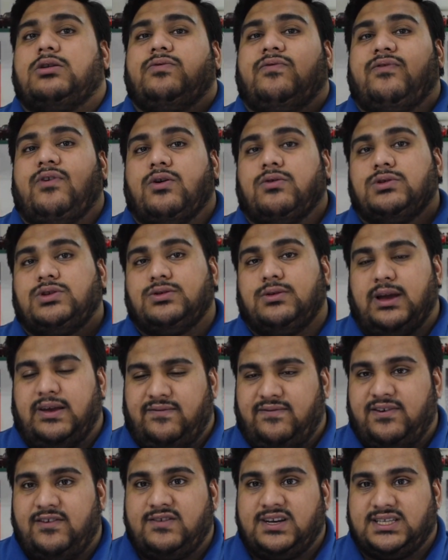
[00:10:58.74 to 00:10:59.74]
phone to a
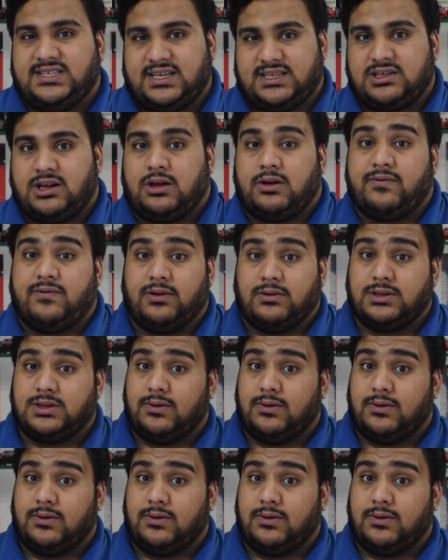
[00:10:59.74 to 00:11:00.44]
$56 phone.